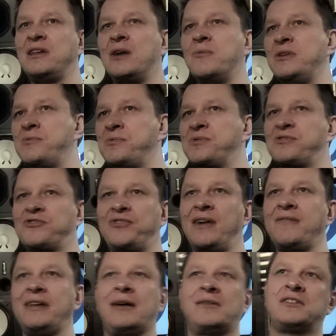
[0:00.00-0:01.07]
know, we was
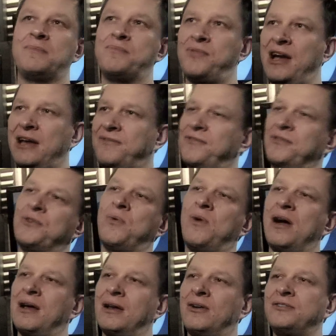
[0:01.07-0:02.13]
travelling up to Bradford
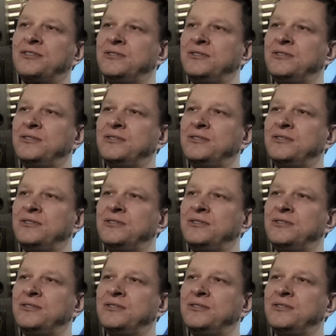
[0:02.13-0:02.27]
quite a lot to